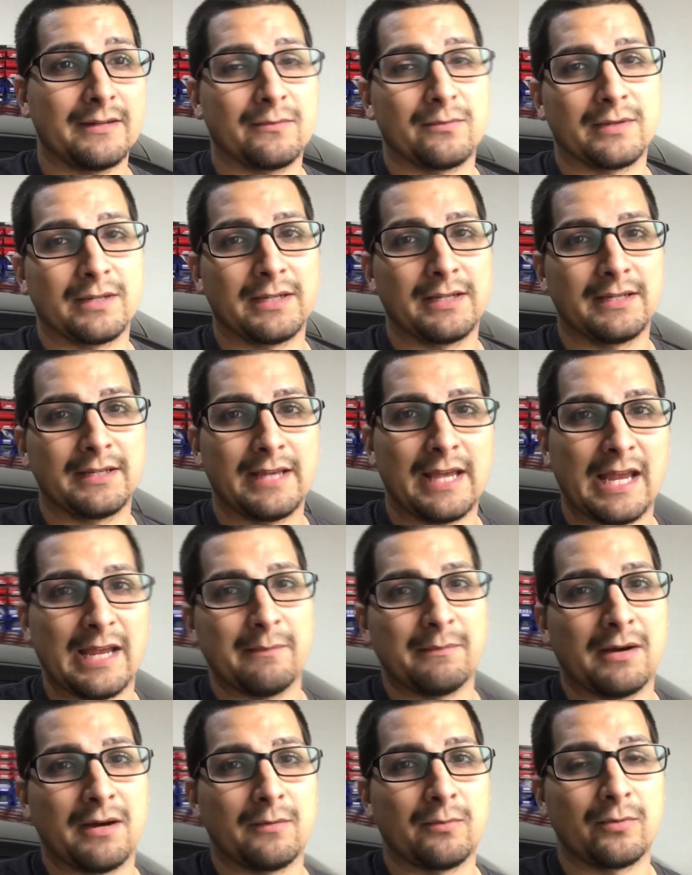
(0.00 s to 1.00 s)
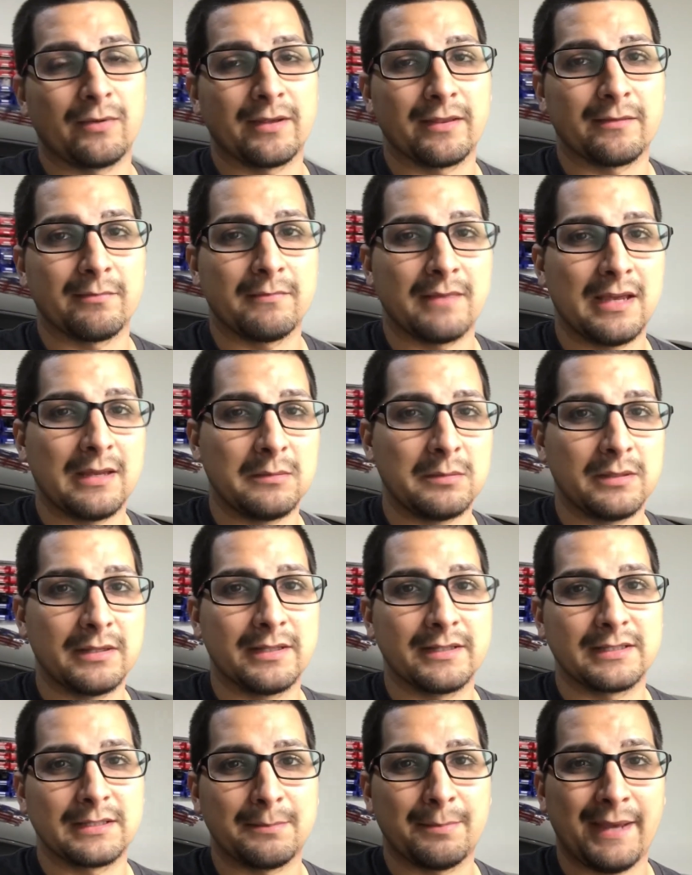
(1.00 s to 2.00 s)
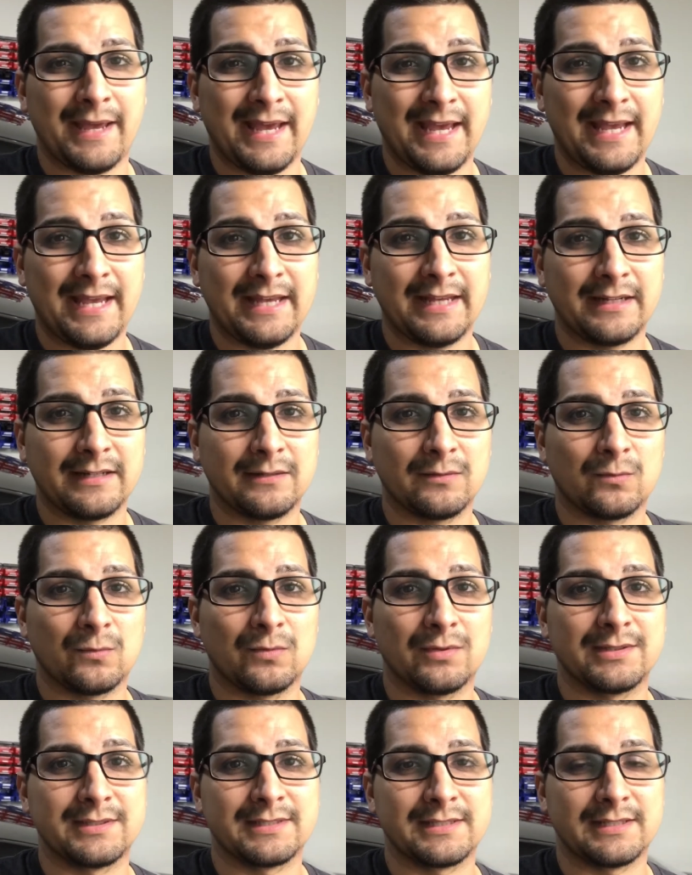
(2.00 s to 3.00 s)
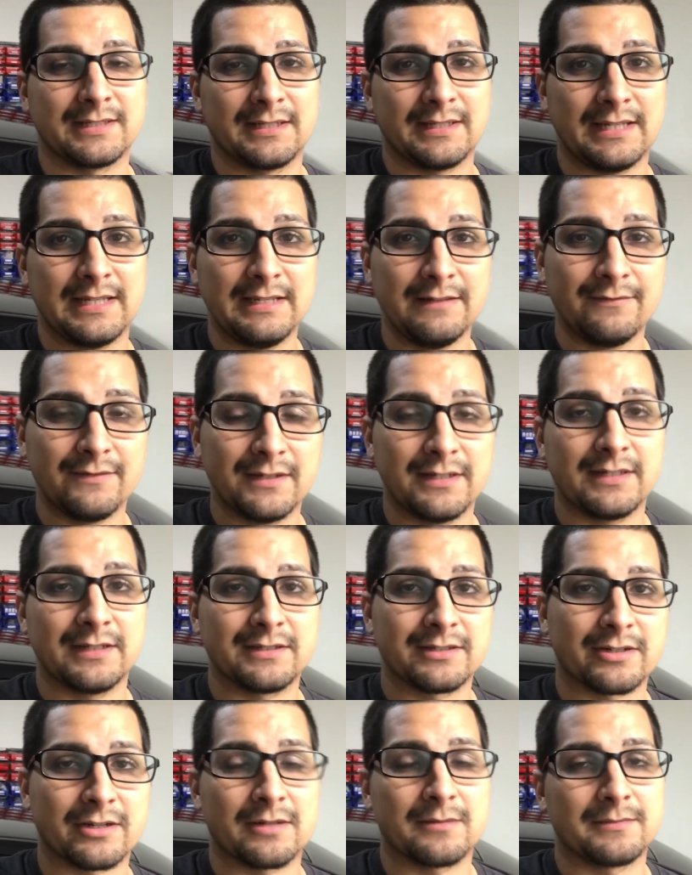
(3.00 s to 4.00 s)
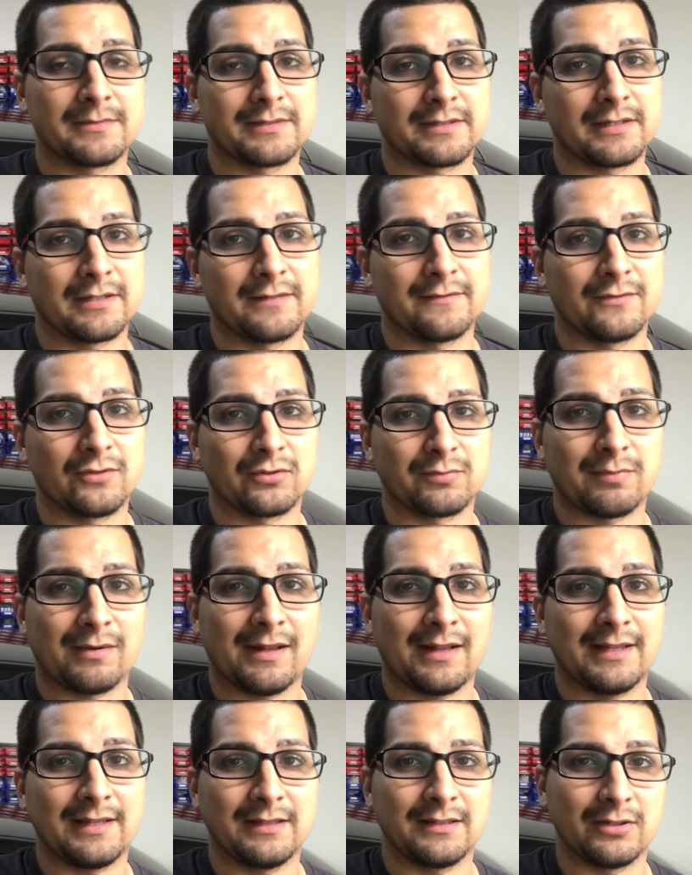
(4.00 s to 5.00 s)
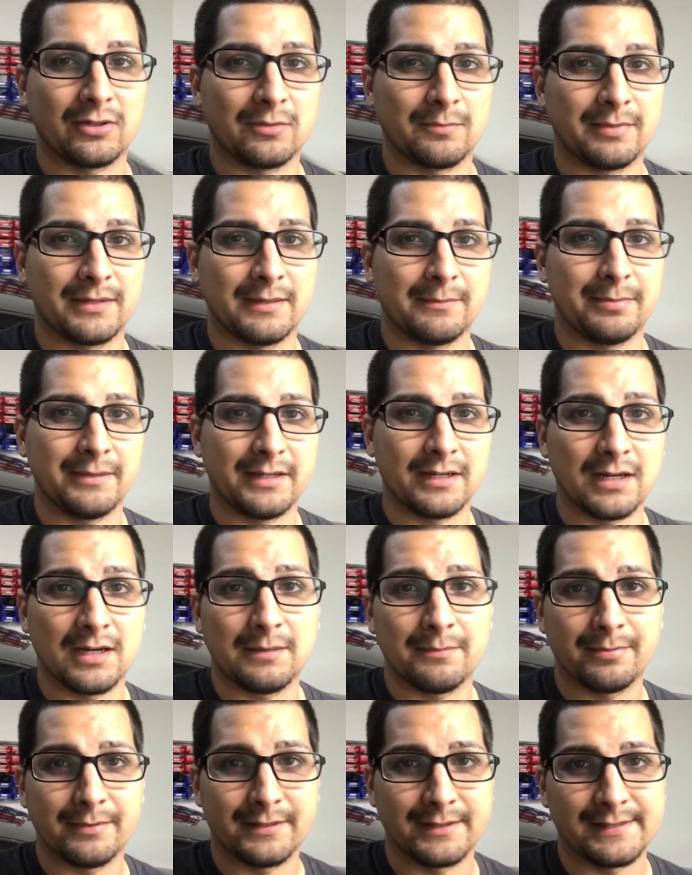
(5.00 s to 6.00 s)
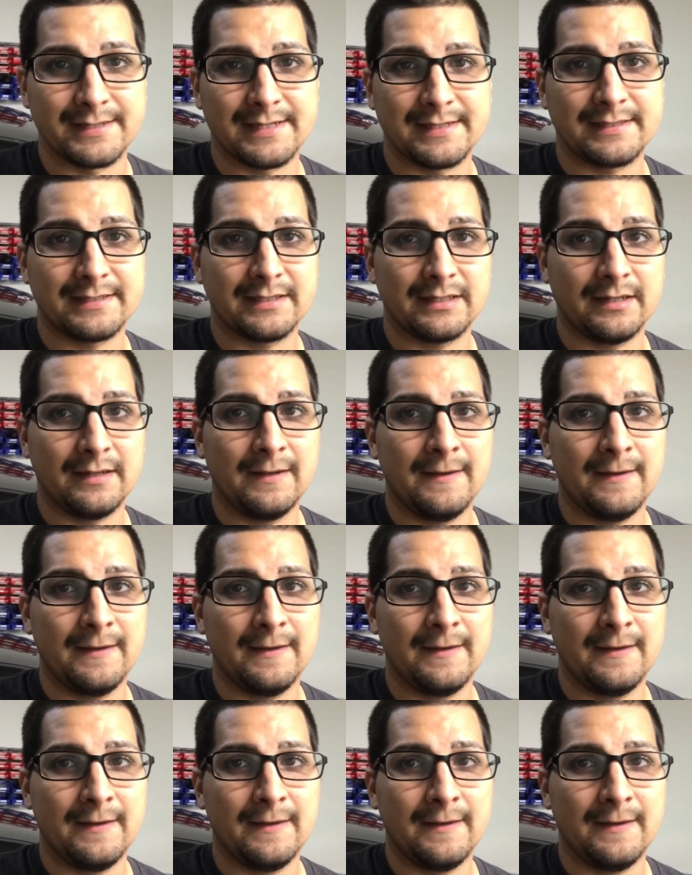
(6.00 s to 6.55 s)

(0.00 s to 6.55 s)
We came up with maybe that the pan wasn't even in terms of, it was probably a little bit beat up and dented.